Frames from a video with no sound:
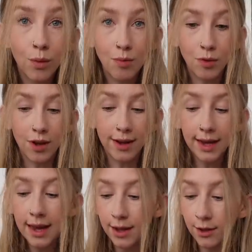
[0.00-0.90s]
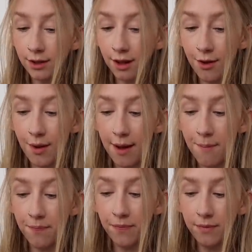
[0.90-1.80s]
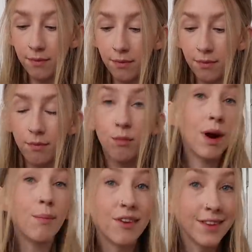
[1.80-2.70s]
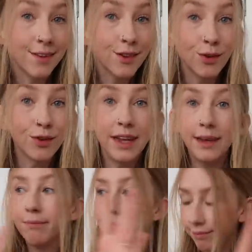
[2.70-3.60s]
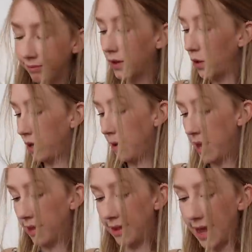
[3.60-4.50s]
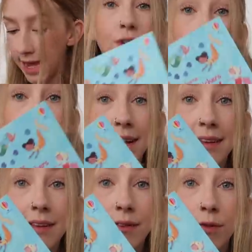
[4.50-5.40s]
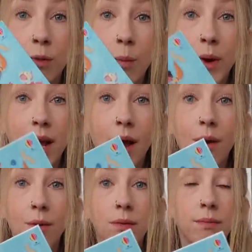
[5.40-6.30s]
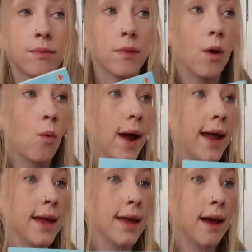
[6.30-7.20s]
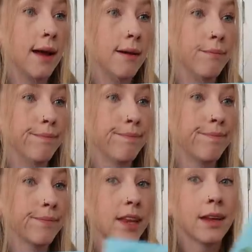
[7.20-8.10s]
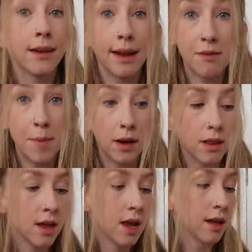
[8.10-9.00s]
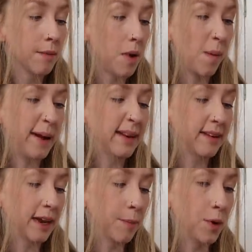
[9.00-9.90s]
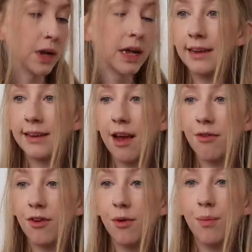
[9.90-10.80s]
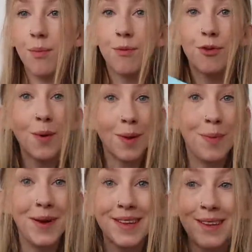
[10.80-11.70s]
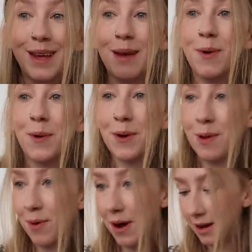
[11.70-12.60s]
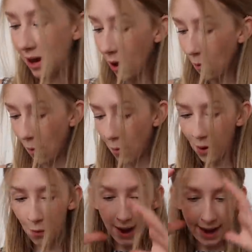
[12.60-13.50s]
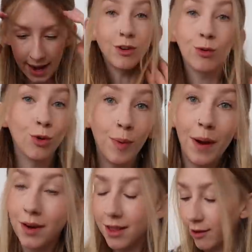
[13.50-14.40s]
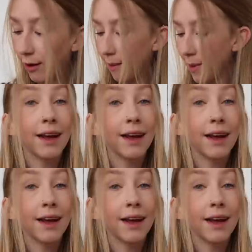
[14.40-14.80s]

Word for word: Where was I? So, um, main presents you'll see on her birthday. Grab this for when we go away um, next month. Mermaid sticker book. I need to get a few few other bits to keep her occupied when we're away, which I'll talk about another time.